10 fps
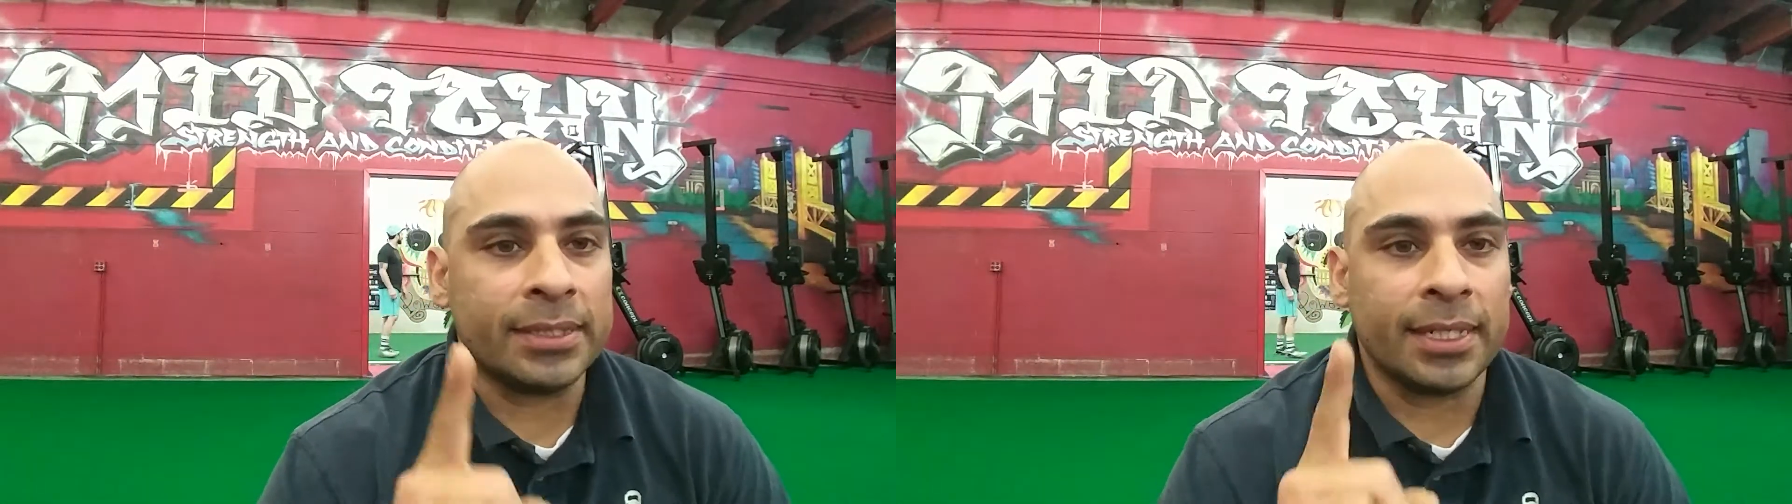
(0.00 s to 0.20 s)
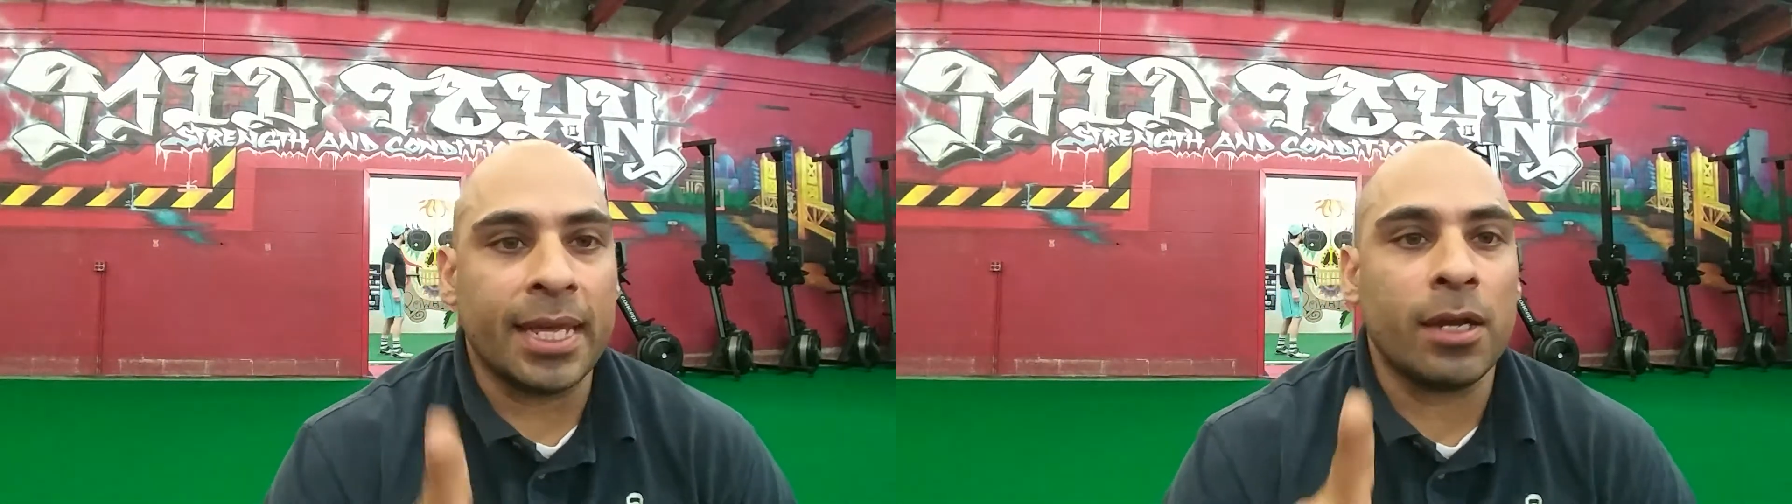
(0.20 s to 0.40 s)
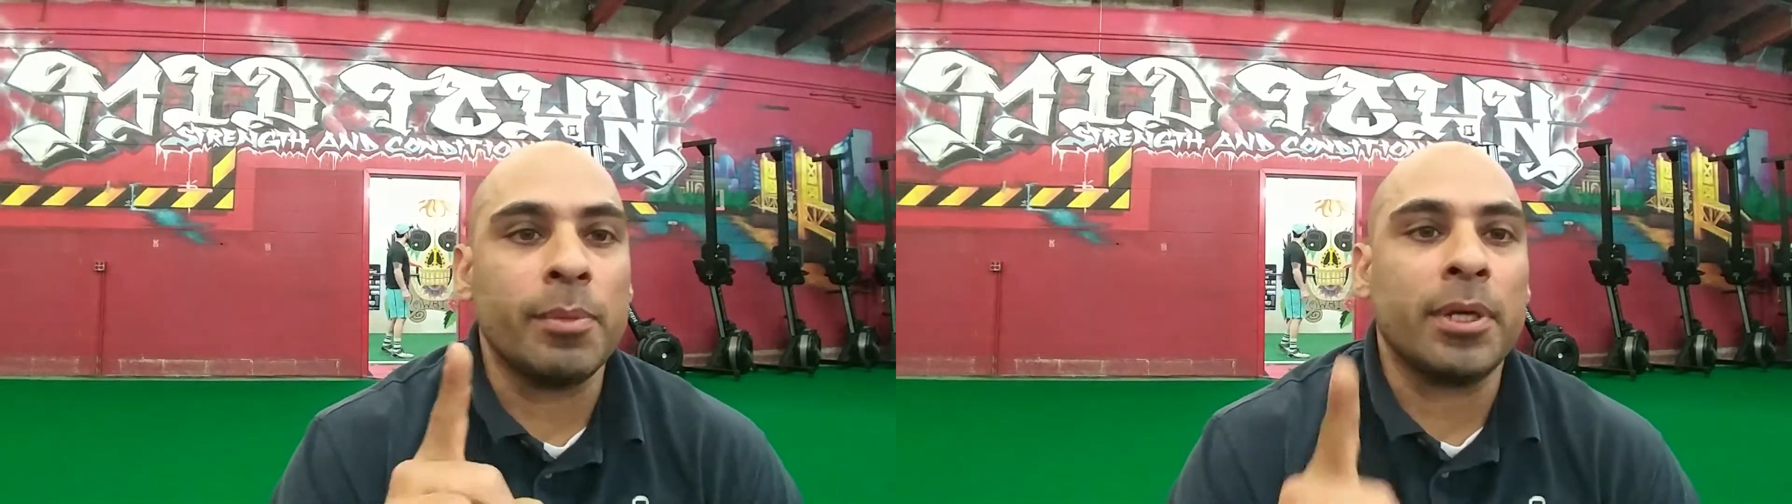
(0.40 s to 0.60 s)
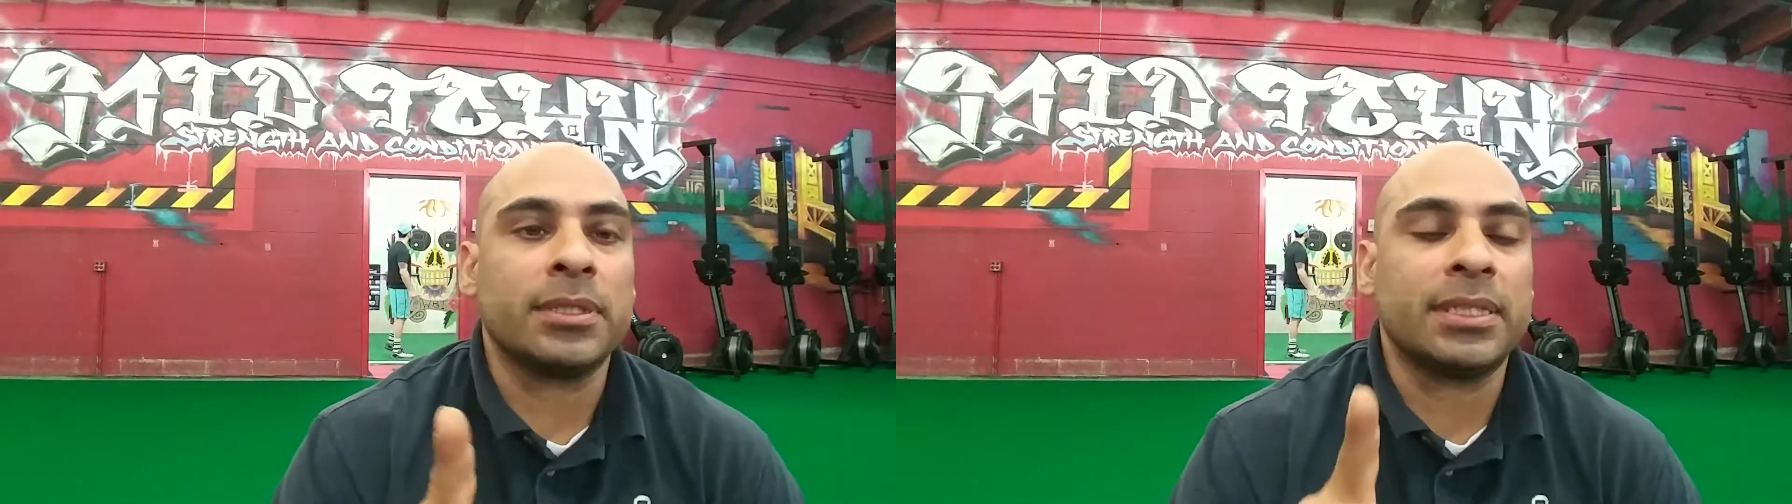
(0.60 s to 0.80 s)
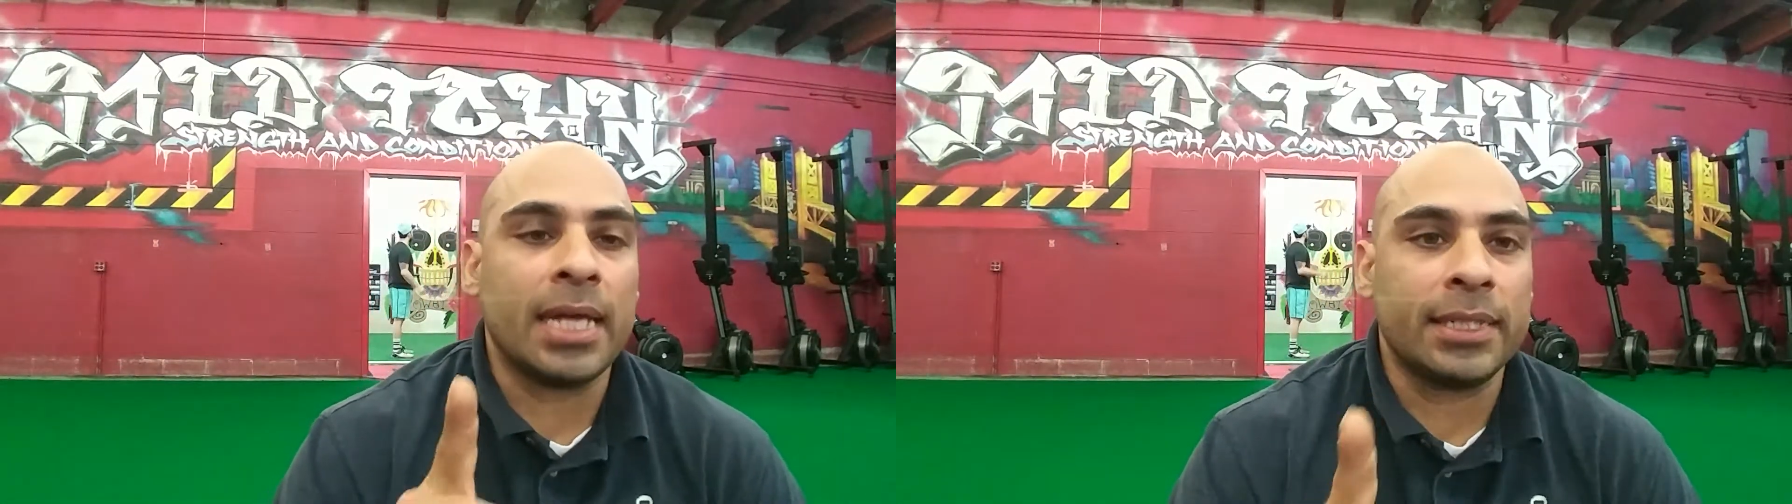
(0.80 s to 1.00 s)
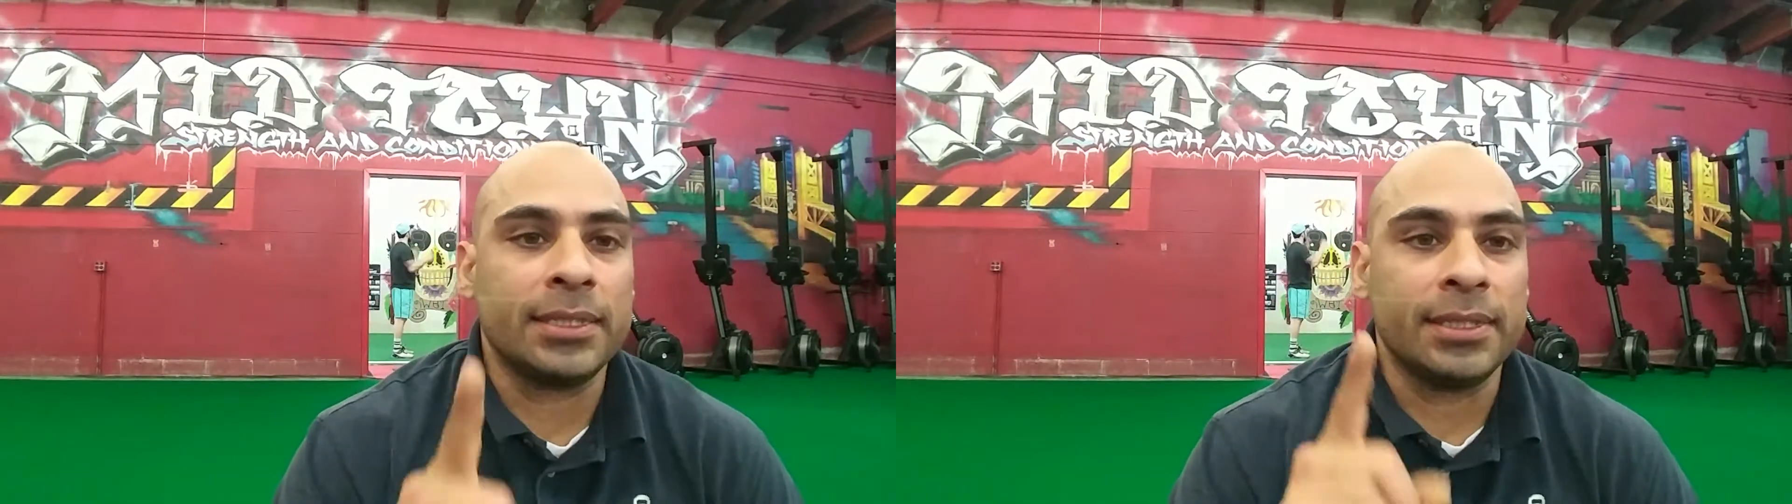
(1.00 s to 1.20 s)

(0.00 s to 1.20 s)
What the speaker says: the kettlebell snatch